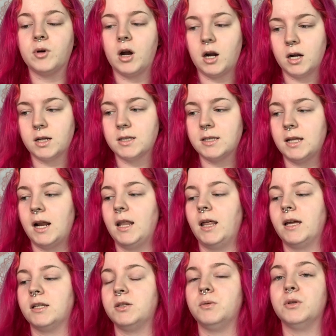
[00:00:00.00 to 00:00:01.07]
products that I
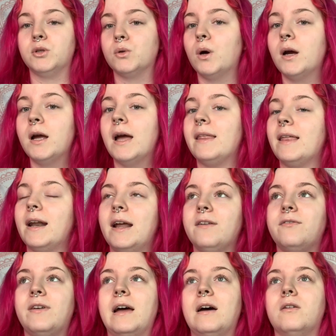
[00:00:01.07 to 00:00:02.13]
like to enjoy and that
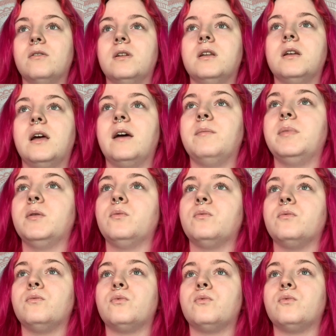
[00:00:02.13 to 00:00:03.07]
I found have been